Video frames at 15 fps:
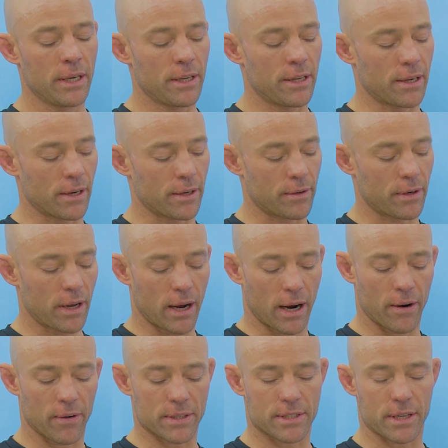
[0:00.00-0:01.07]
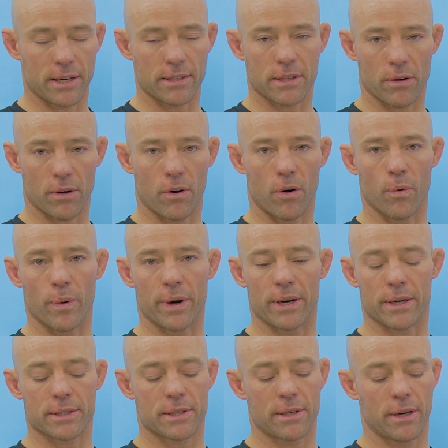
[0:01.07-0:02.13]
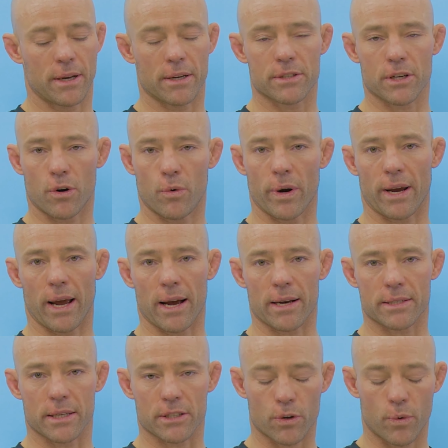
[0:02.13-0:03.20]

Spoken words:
you got iron sights that are co-witnessed, and it's a quick access,